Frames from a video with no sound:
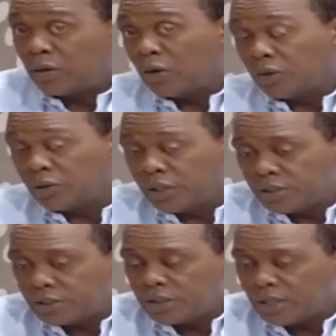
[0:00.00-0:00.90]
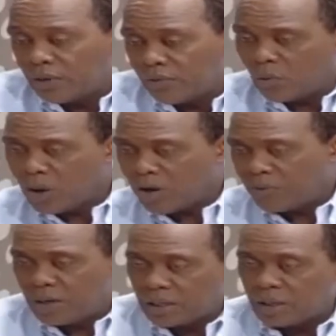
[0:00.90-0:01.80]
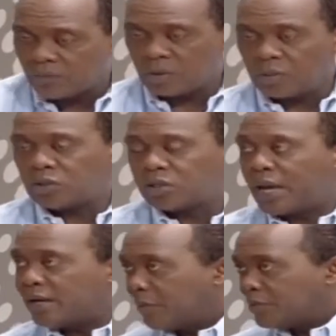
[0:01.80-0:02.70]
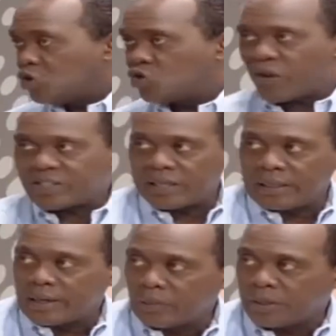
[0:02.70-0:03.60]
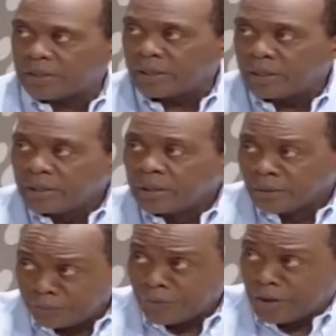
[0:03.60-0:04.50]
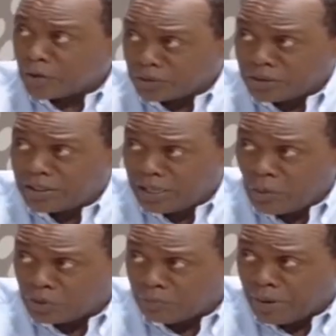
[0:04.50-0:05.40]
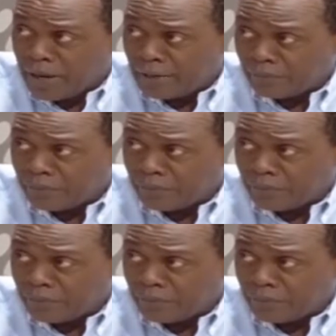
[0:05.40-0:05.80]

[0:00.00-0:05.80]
And, you know, he'd sit down for a while, feel uncomfortable, stand up, stretch a little bit. And you could see he was in pain.